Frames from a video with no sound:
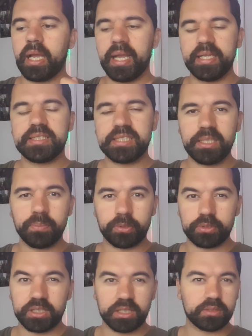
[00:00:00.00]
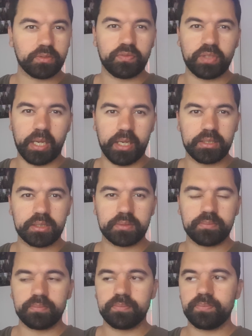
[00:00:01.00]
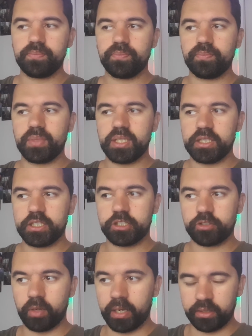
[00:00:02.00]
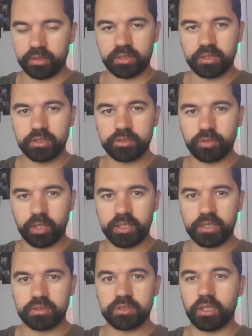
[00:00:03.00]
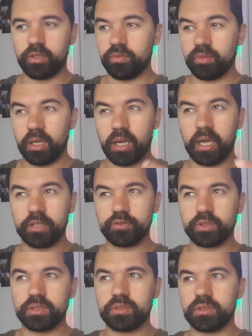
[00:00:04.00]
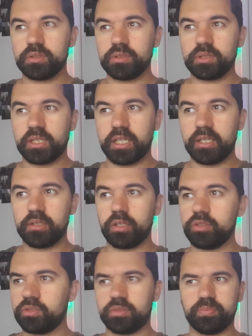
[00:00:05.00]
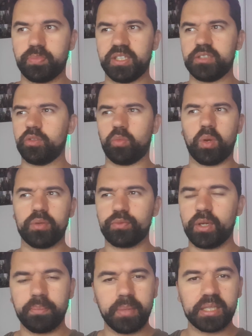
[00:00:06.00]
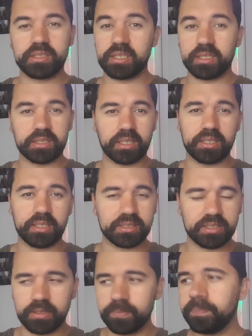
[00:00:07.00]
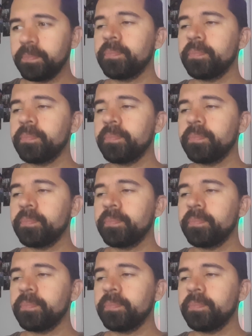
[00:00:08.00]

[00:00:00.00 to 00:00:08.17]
80% of that is strength training. So 100 kilos being your 1 rep max, let's say that's it.